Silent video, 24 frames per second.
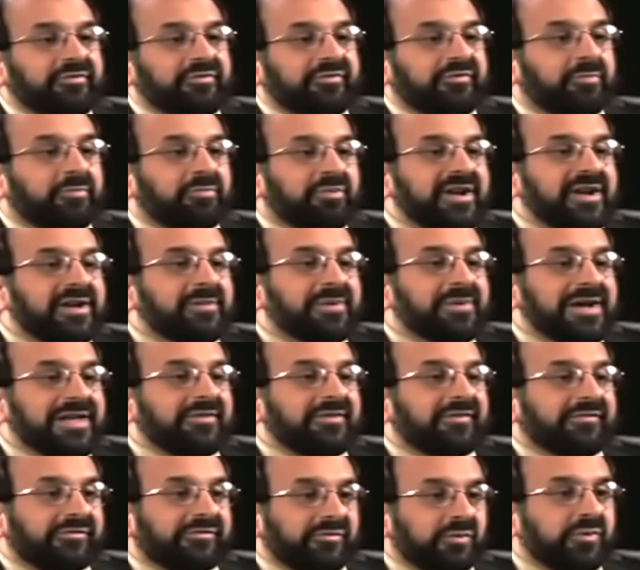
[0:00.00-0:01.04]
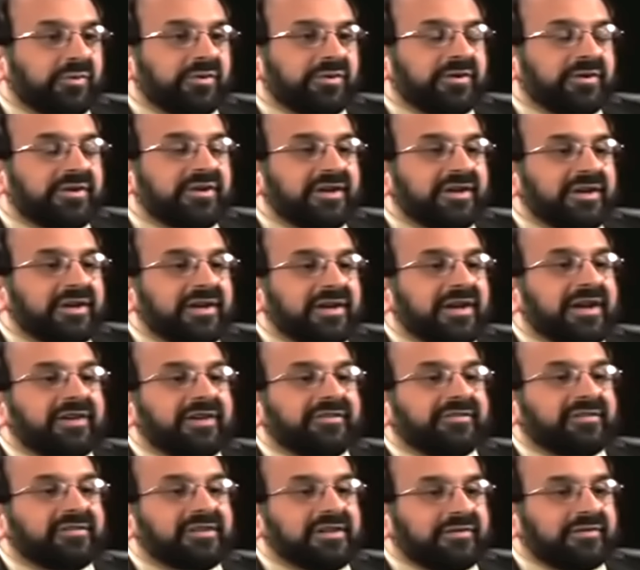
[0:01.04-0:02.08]
was spread by the sword,
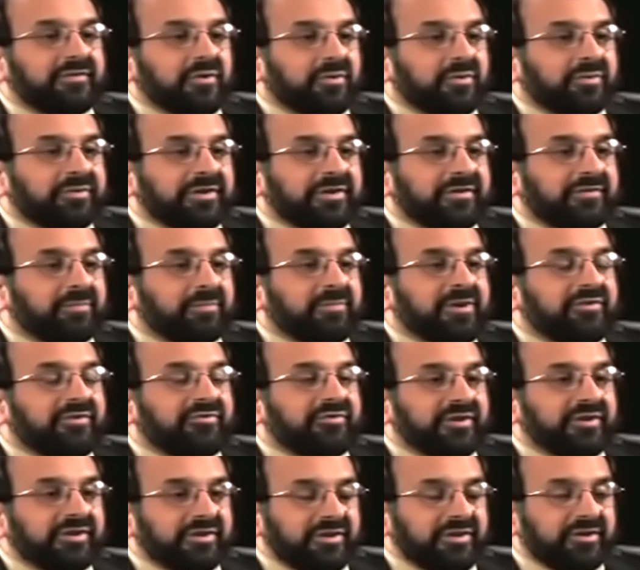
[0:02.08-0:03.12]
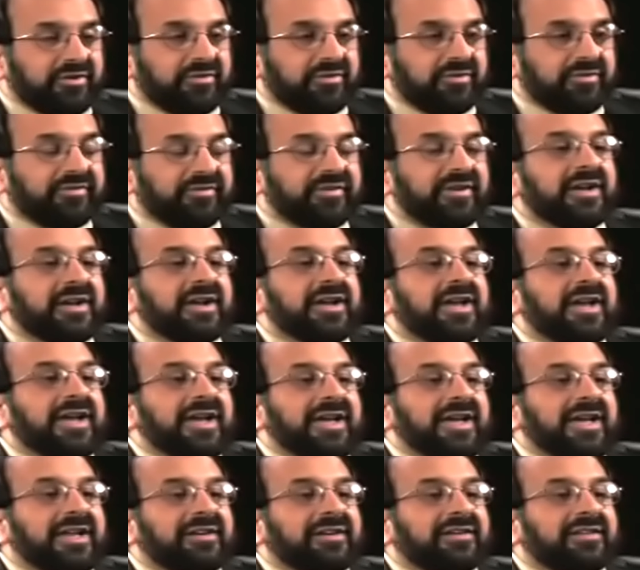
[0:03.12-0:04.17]
as the old expression goes,
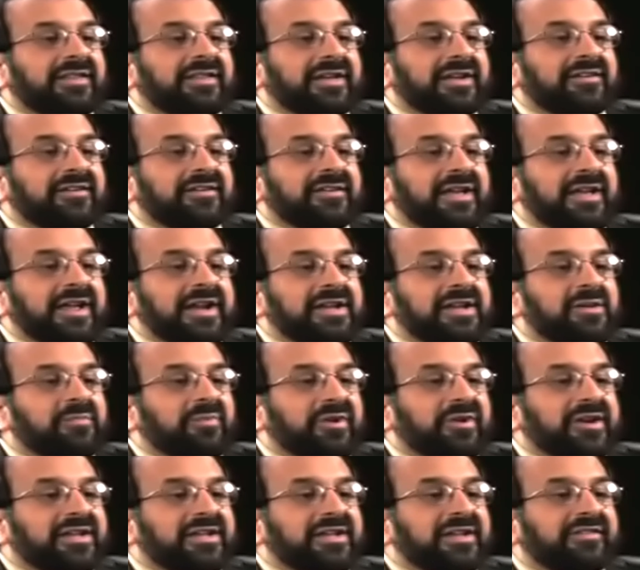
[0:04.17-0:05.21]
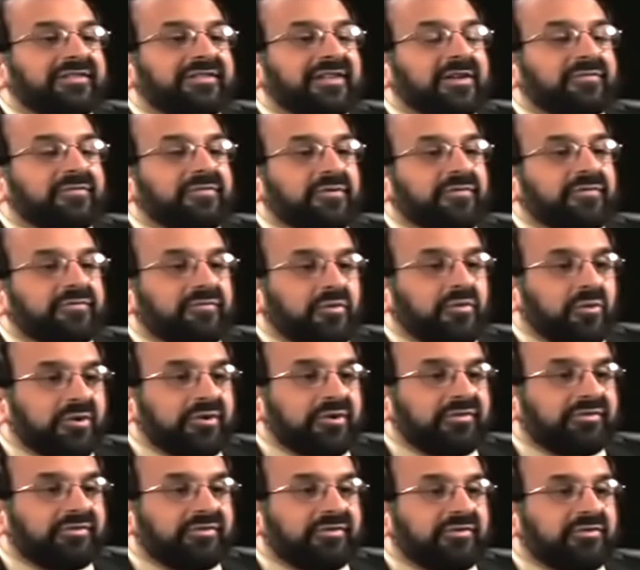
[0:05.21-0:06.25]
and that anybody is ever
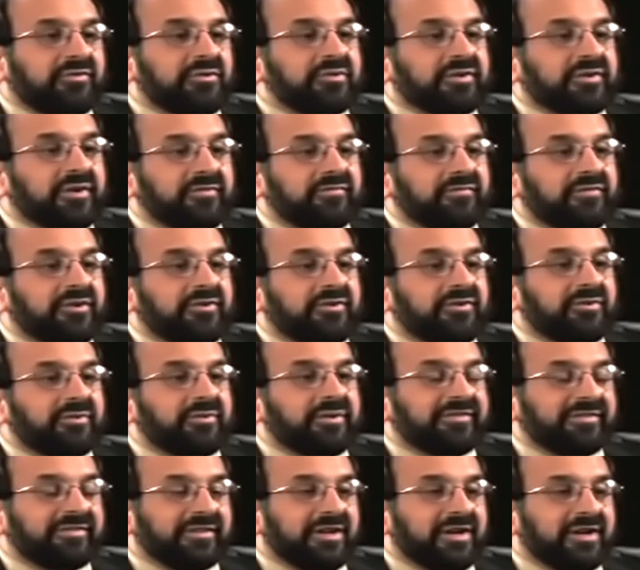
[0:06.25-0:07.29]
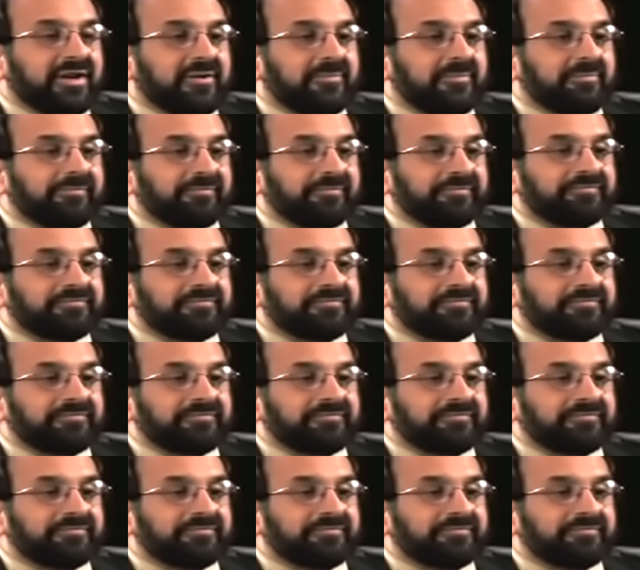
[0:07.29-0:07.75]
forced to convert to Islam.